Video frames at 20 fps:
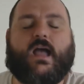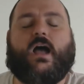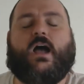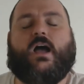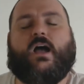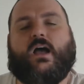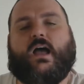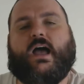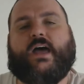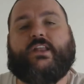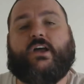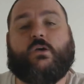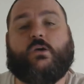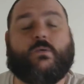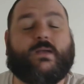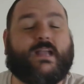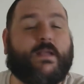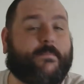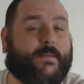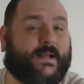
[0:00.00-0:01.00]
And I will
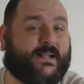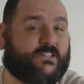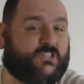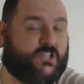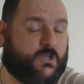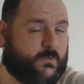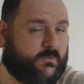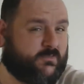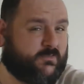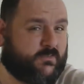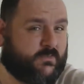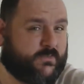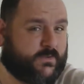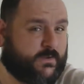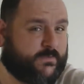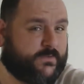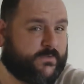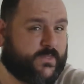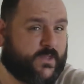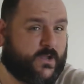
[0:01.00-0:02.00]
get back to you with a review
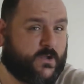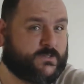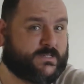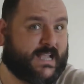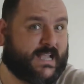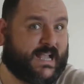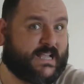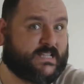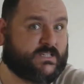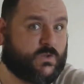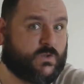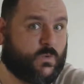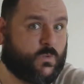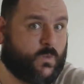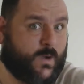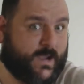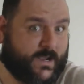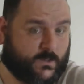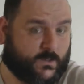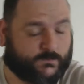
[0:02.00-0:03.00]
for those as
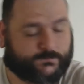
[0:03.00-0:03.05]
well.